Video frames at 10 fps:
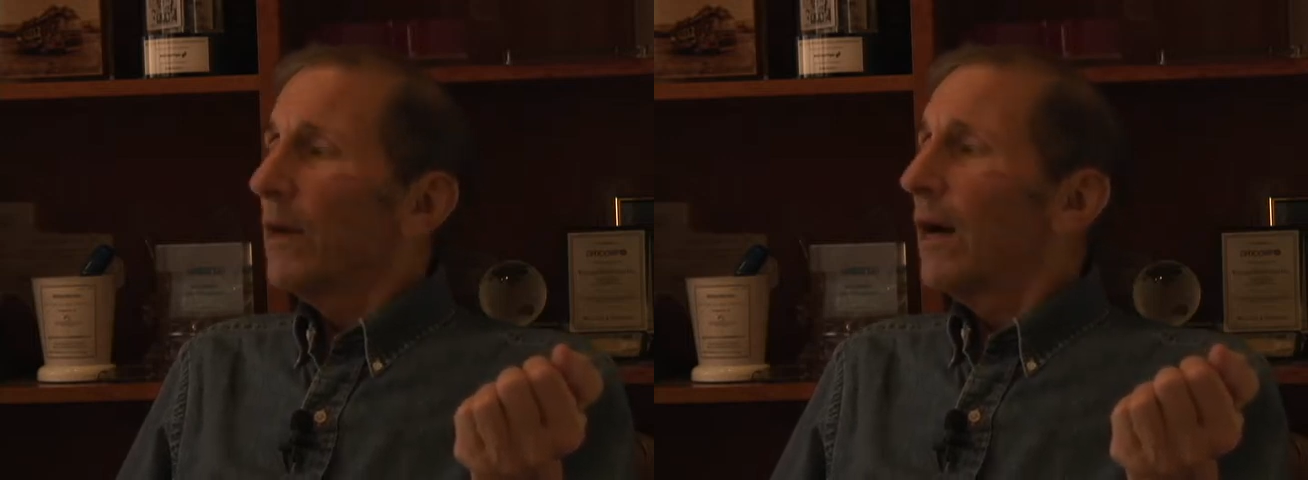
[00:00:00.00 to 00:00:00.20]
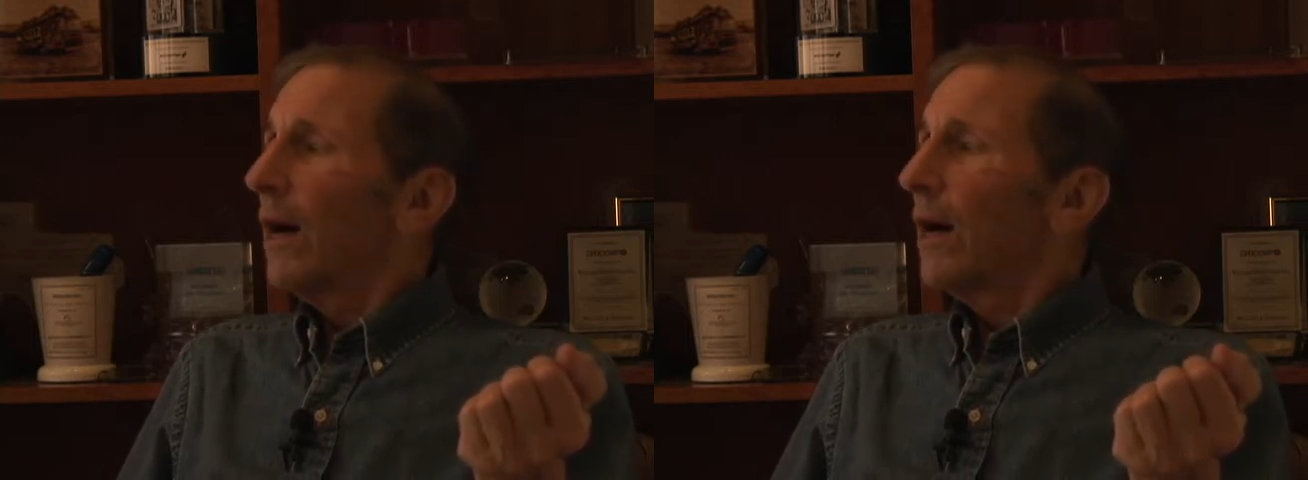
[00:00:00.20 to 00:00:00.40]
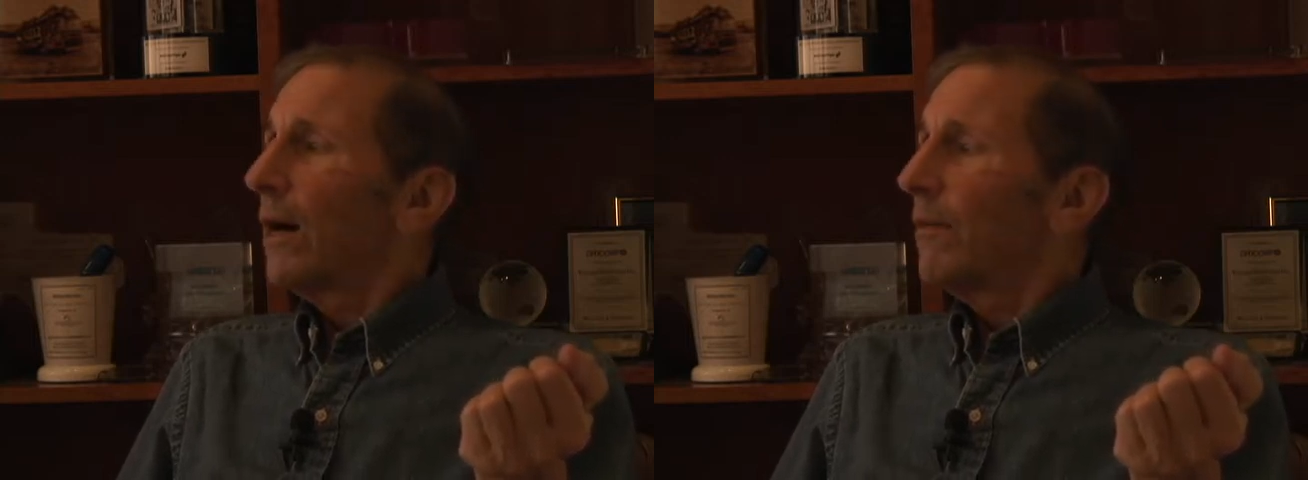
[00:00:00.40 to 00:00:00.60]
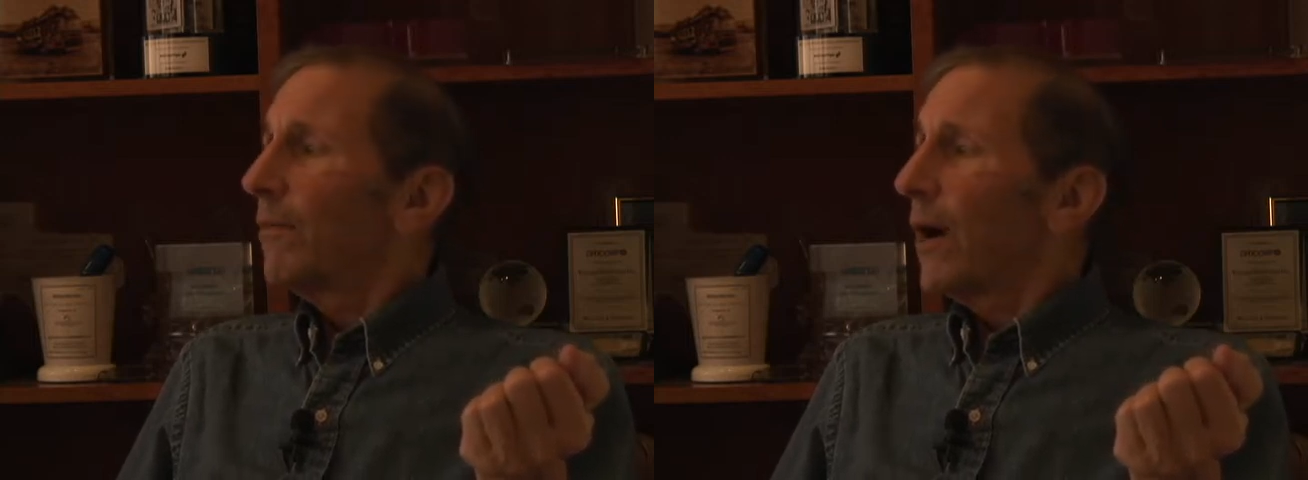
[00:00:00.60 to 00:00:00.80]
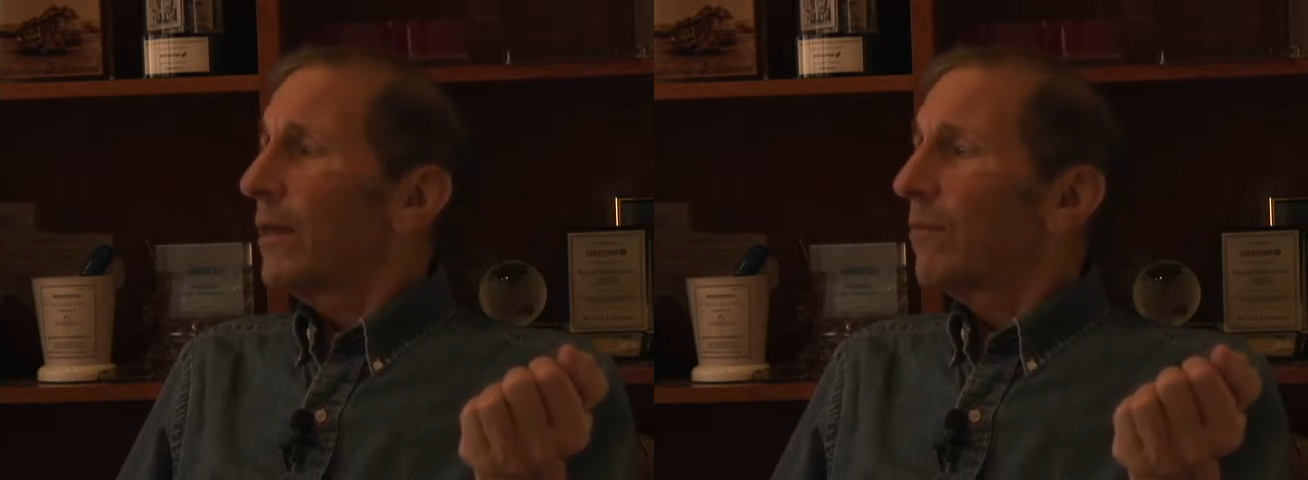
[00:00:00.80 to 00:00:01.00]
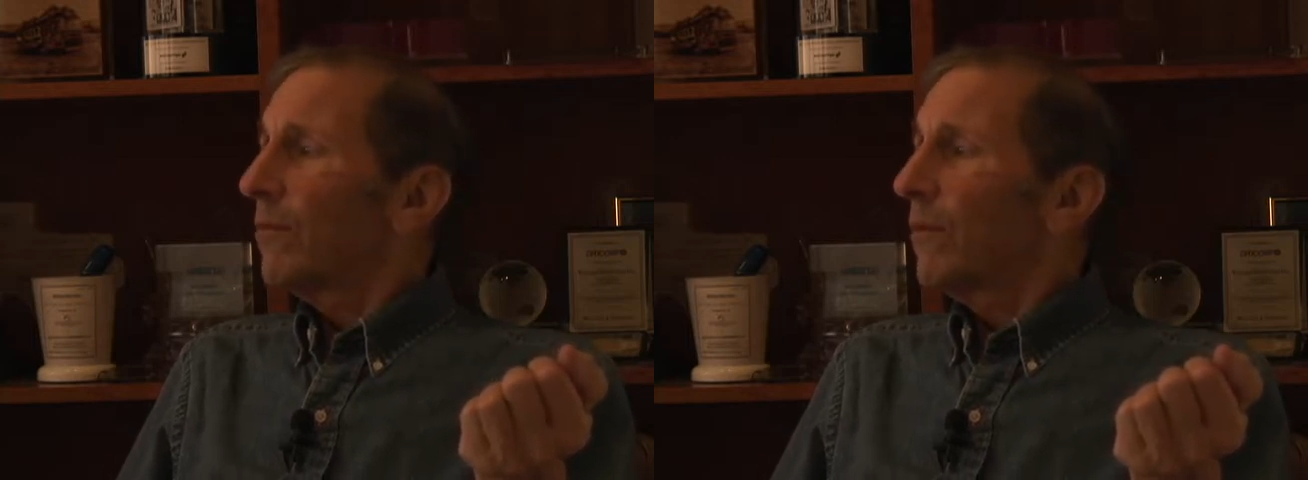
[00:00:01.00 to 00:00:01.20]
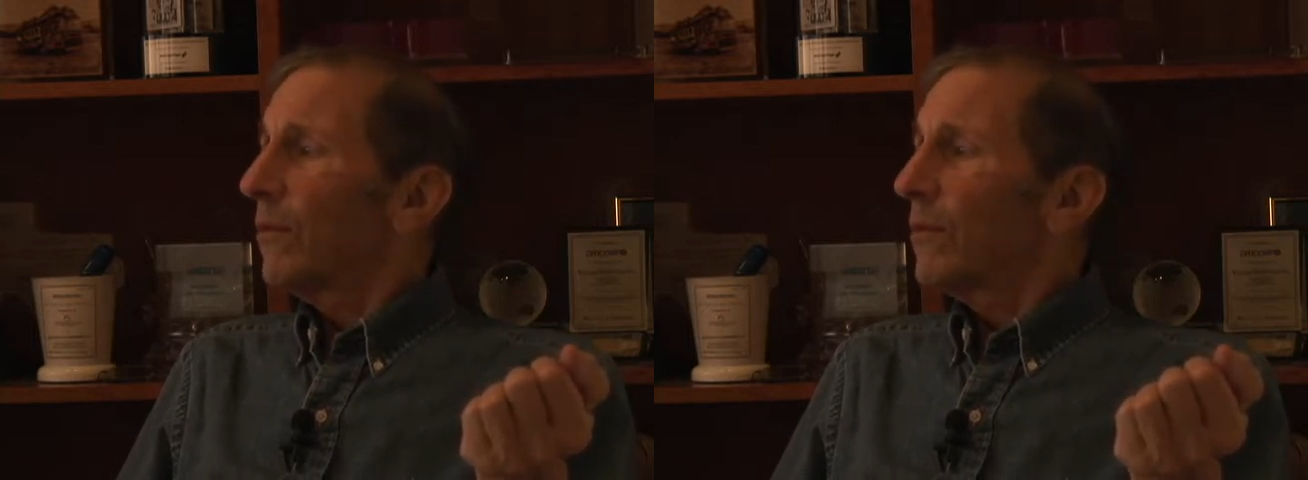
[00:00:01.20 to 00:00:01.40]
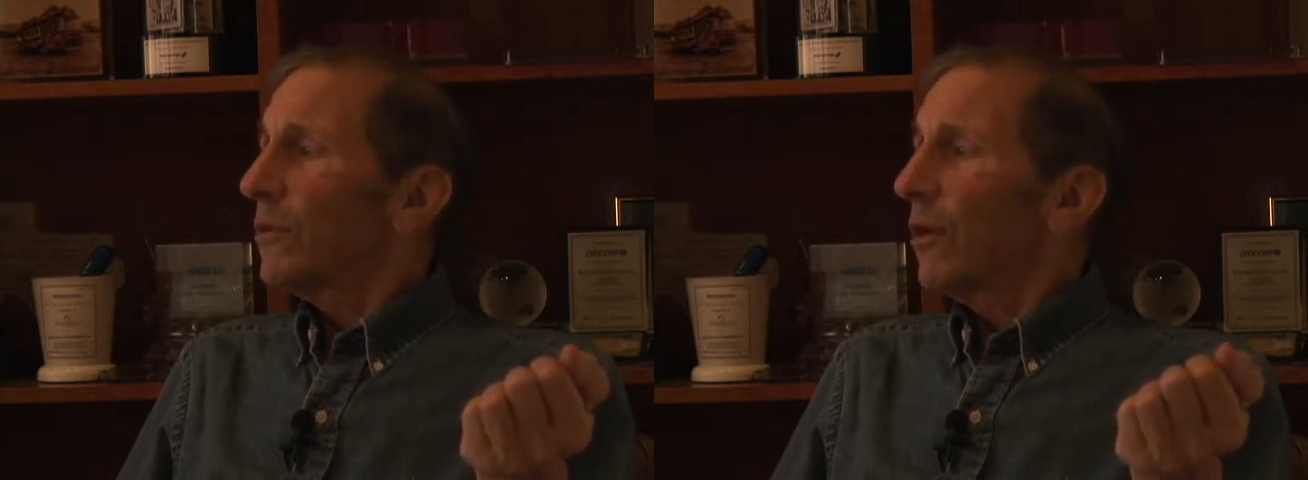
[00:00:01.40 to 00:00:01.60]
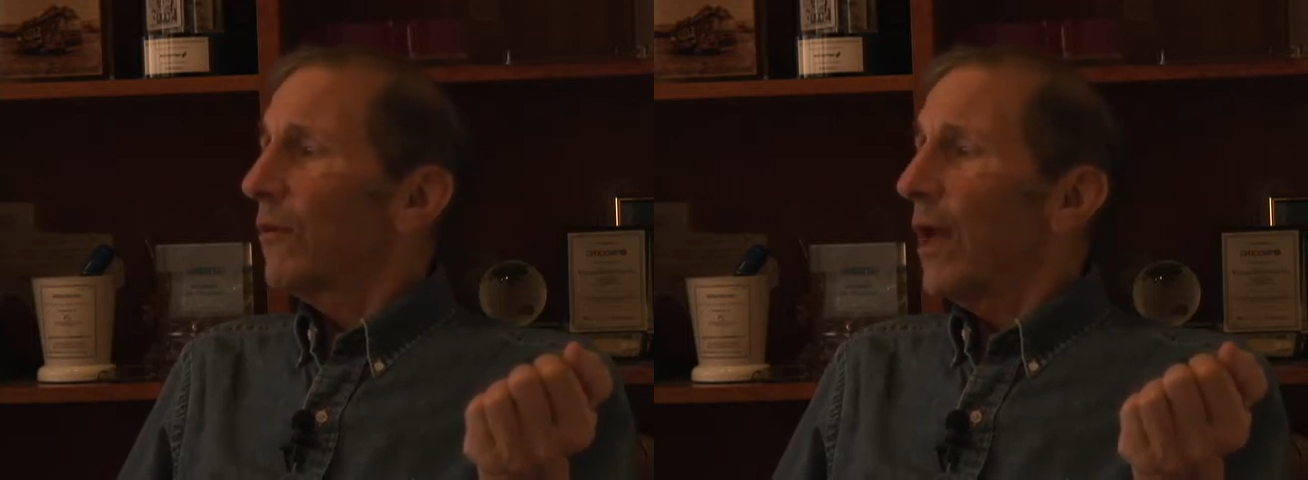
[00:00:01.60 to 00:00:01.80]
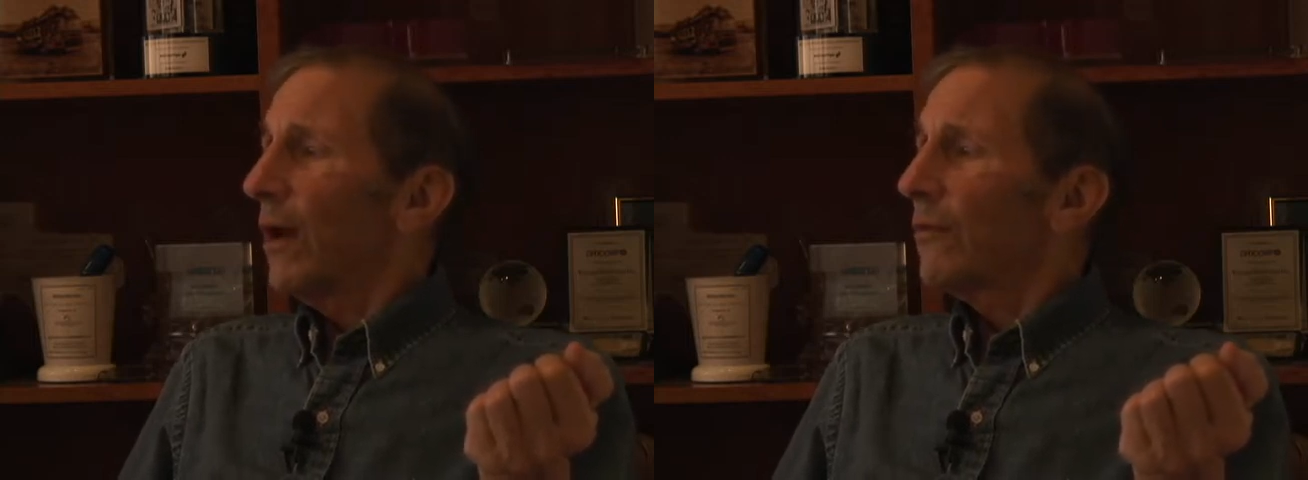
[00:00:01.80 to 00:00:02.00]
Uh, by sort of
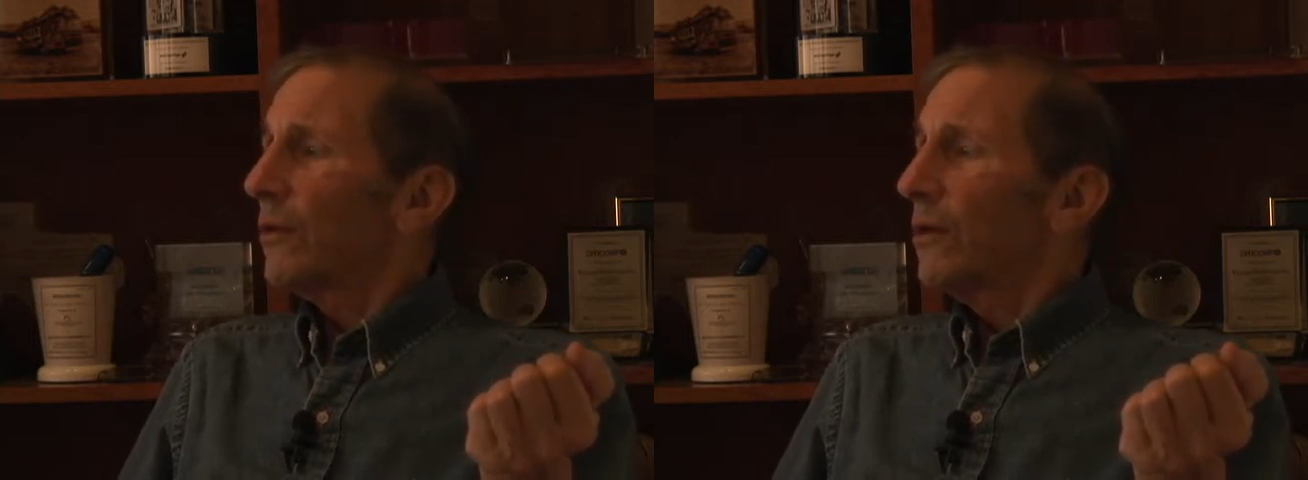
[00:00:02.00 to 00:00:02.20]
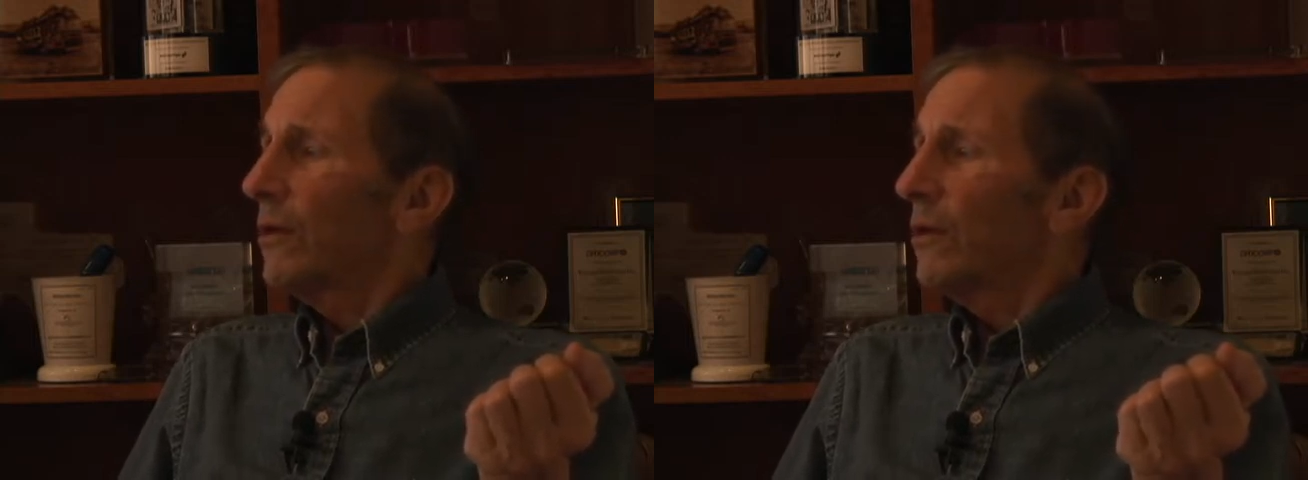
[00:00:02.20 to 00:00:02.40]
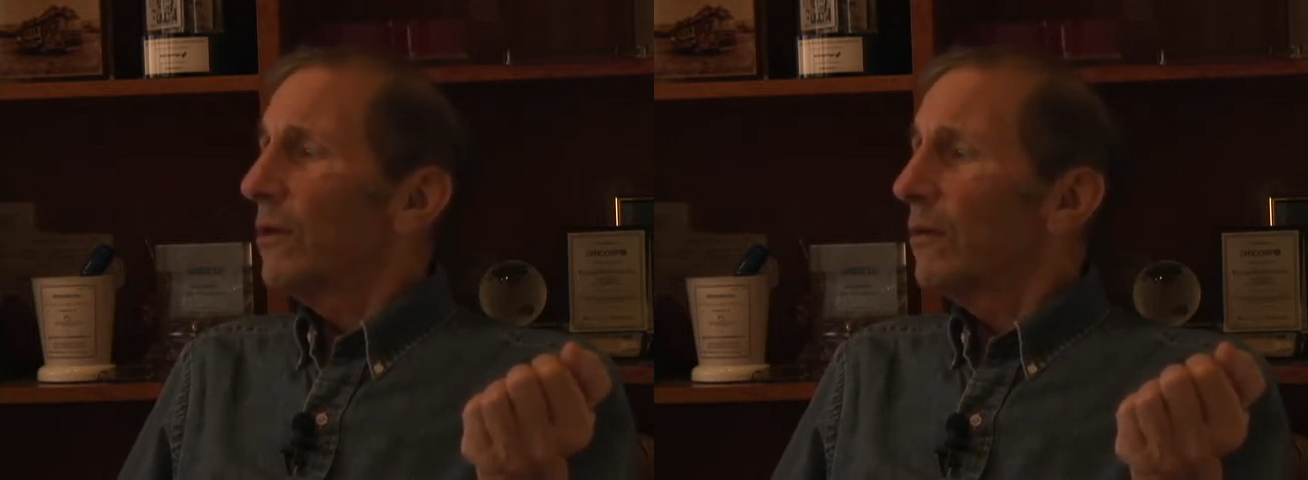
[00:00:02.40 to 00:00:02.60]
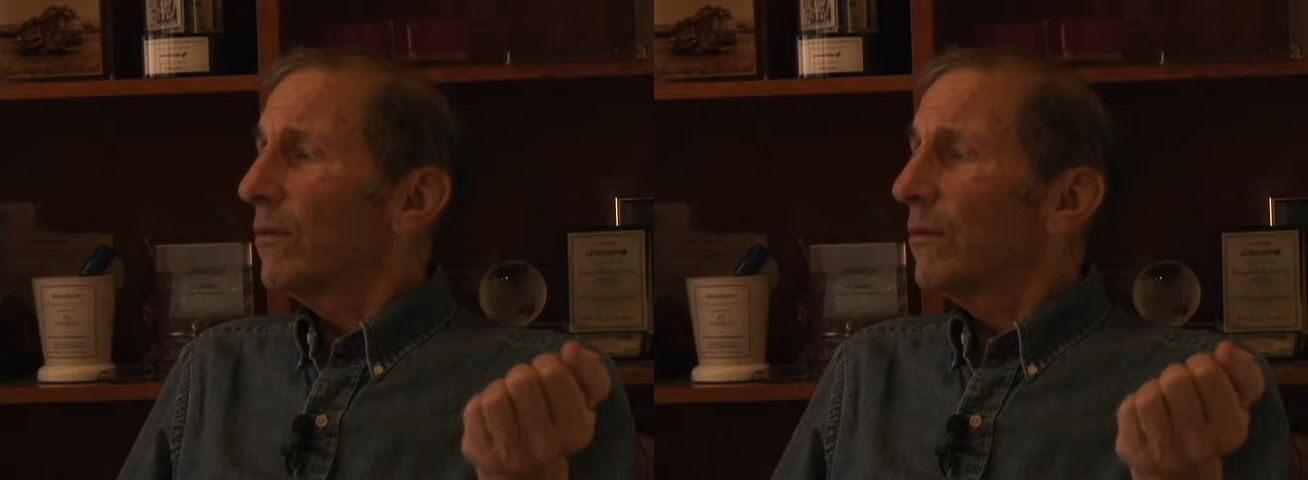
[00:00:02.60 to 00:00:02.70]
after